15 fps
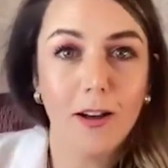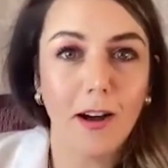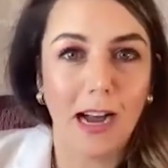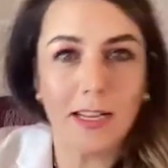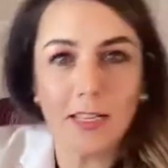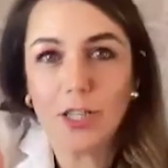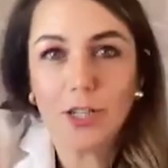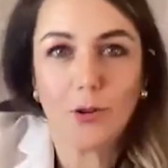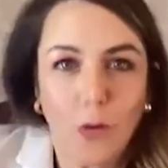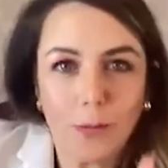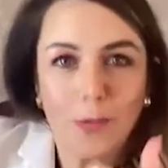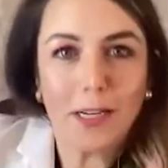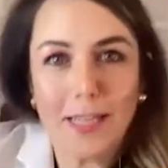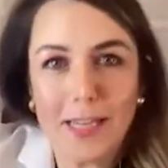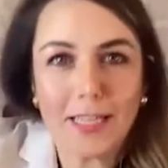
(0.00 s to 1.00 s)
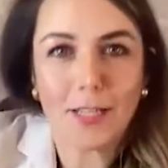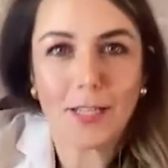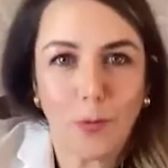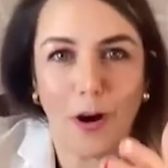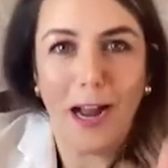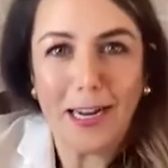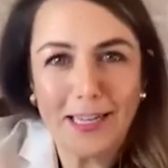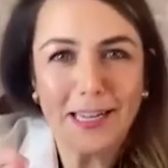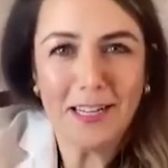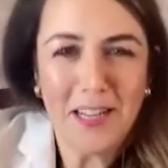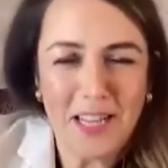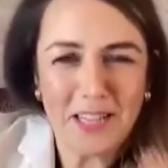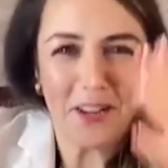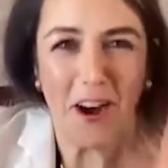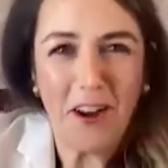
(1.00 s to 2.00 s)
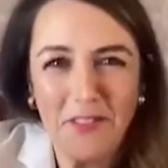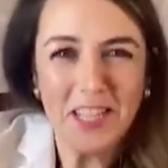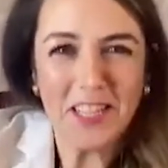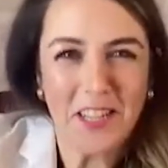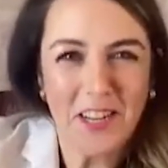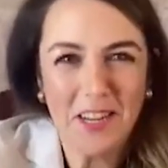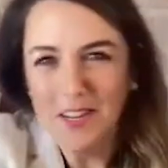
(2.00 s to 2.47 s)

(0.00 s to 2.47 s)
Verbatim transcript: I stormed into his practice, his office,